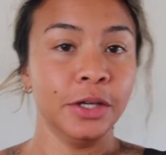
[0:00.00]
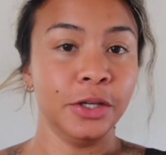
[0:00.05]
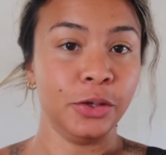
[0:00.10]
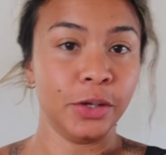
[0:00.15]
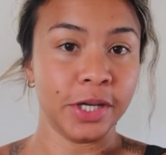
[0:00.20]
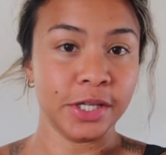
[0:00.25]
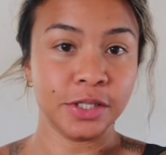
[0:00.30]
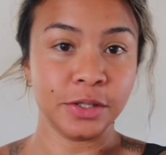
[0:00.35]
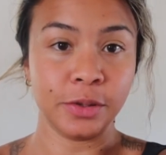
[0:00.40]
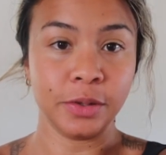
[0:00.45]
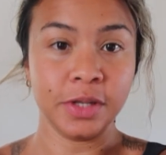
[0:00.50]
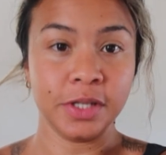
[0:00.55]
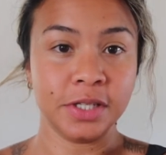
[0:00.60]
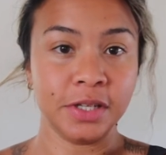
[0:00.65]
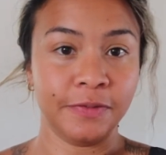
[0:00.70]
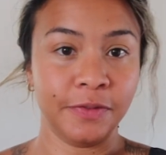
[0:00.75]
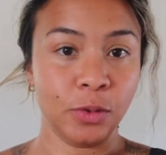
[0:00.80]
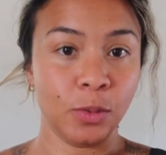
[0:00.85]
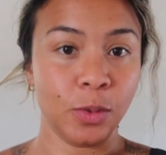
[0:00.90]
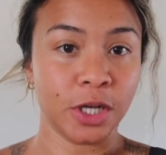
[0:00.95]
You guys know
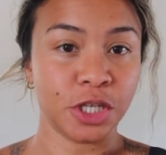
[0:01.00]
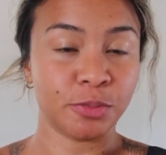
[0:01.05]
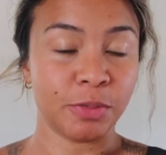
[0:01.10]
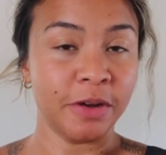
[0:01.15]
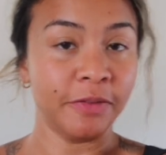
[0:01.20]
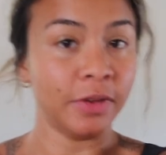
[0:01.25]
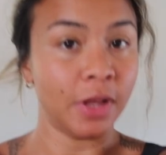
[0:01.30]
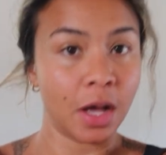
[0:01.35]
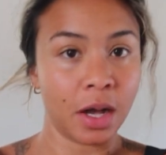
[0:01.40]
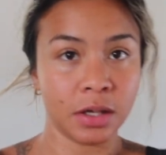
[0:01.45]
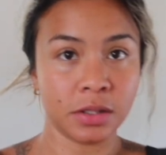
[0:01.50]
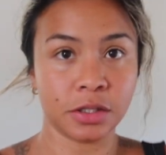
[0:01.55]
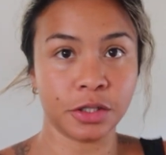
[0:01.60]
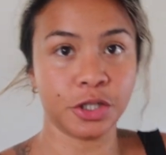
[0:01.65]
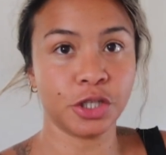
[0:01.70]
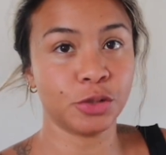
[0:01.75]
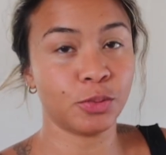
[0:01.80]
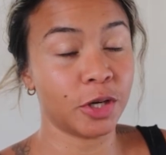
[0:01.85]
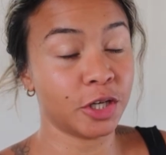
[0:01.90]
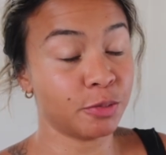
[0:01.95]
this if you watch my vlogs or
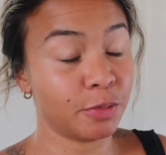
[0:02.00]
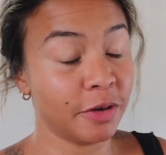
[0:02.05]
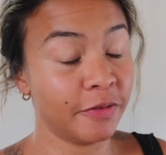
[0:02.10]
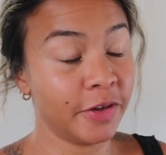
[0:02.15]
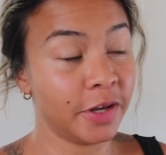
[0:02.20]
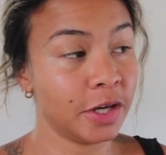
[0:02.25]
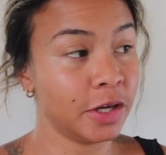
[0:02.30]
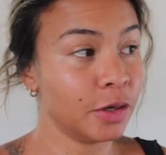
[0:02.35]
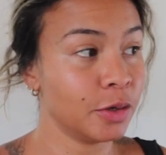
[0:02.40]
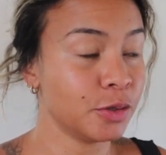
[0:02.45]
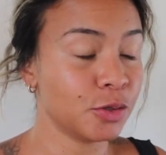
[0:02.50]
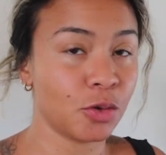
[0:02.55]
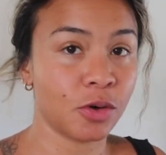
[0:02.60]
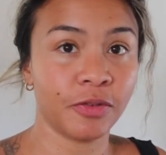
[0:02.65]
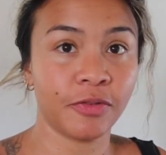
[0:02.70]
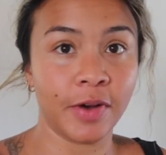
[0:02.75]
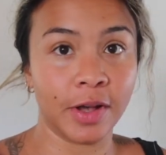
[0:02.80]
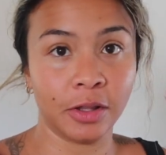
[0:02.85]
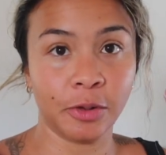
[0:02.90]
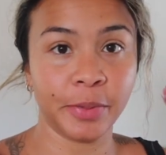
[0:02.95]
just watch my videos
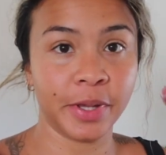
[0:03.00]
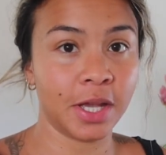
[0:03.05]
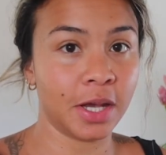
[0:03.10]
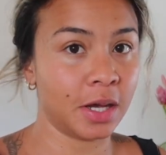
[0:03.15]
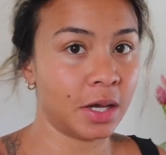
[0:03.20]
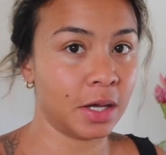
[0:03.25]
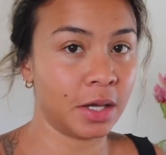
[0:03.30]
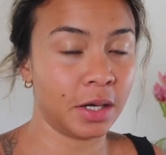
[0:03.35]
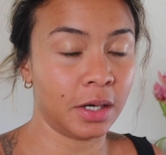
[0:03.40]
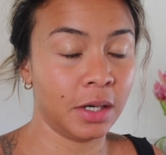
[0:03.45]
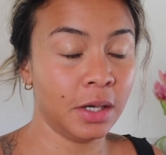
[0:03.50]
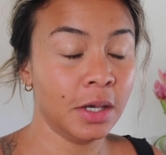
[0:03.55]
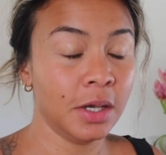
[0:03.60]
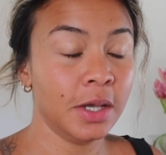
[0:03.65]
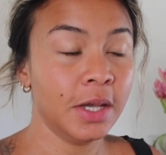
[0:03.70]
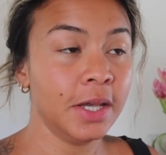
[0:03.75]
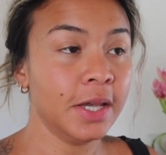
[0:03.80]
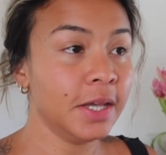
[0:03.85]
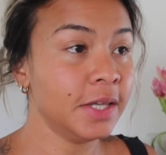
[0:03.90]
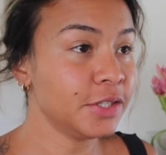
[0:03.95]
or follow me on
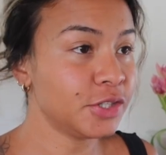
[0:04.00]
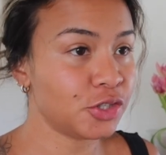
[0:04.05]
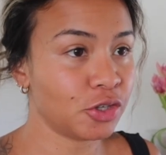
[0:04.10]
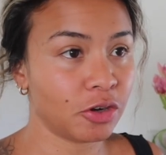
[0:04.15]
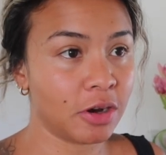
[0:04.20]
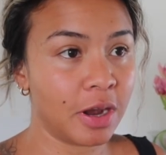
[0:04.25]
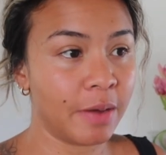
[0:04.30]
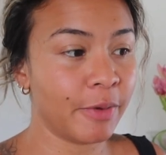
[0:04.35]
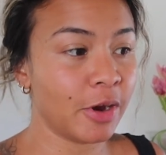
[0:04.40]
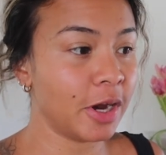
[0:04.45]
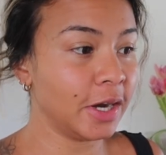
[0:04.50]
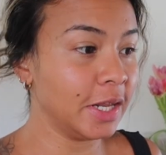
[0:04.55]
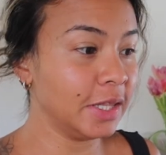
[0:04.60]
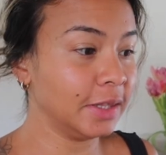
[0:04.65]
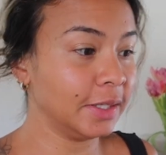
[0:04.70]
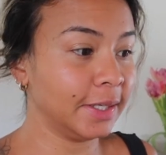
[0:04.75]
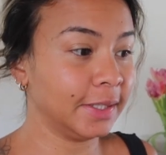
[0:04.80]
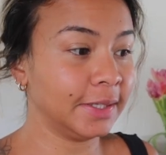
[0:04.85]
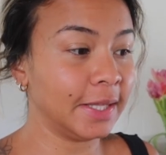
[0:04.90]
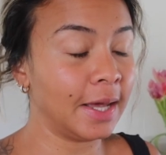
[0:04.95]
Instagram or
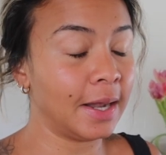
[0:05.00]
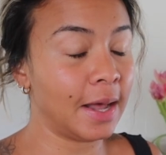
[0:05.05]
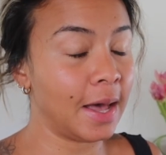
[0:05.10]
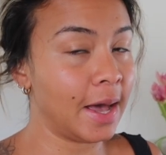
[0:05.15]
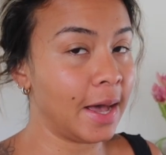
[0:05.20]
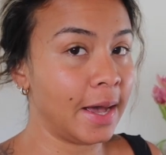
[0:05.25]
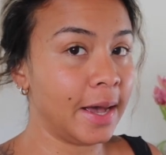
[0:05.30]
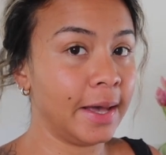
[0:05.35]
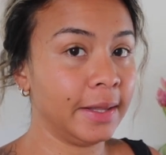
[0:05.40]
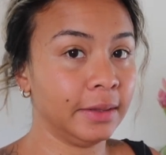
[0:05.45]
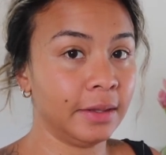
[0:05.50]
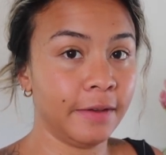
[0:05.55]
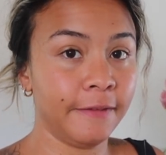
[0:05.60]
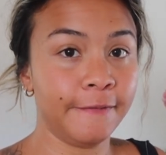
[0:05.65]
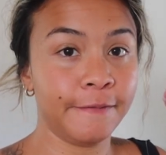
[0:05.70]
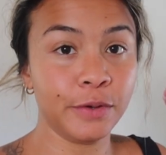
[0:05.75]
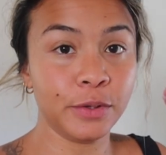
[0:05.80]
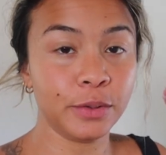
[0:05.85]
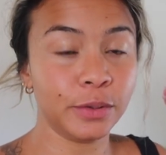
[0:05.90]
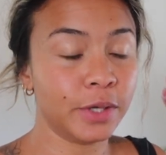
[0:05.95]
anything like that. I
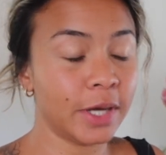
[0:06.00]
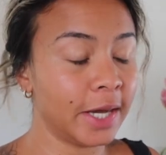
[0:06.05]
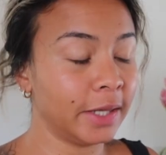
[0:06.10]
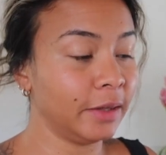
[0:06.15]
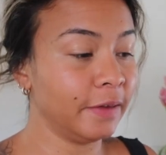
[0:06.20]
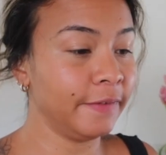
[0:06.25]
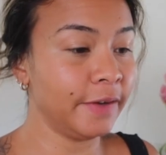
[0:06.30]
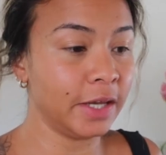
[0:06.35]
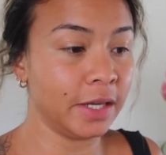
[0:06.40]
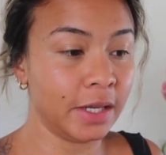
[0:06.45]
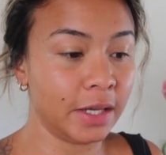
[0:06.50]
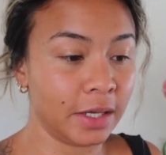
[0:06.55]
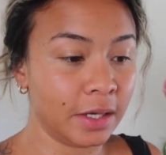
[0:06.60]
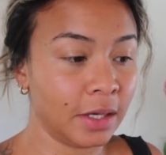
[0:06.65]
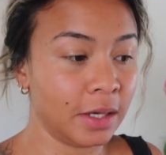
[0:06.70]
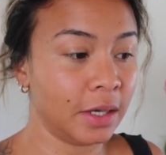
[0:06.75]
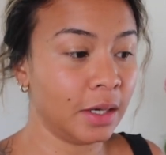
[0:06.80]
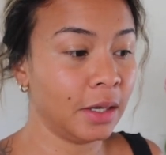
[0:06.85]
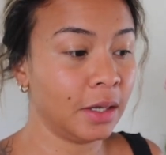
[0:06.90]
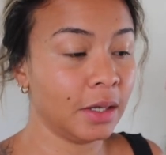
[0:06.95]
love food, I love
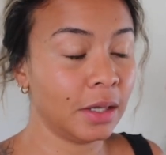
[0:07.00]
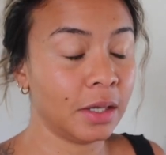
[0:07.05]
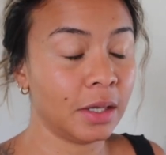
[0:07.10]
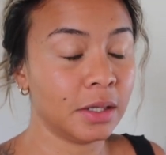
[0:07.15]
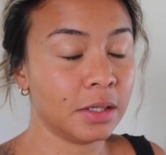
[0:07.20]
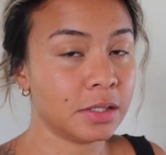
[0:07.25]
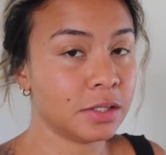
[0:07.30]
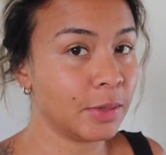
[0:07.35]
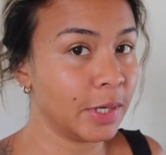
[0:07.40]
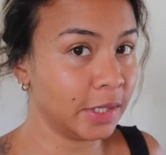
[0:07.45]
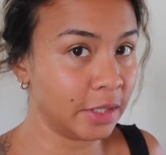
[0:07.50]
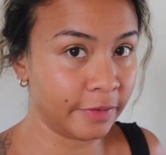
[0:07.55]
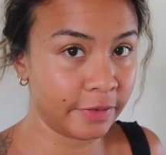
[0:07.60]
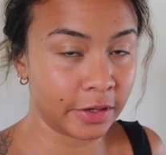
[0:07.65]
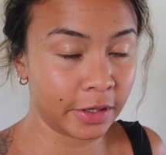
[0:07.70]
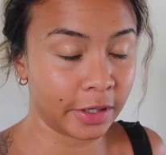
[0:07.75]
eating, so I love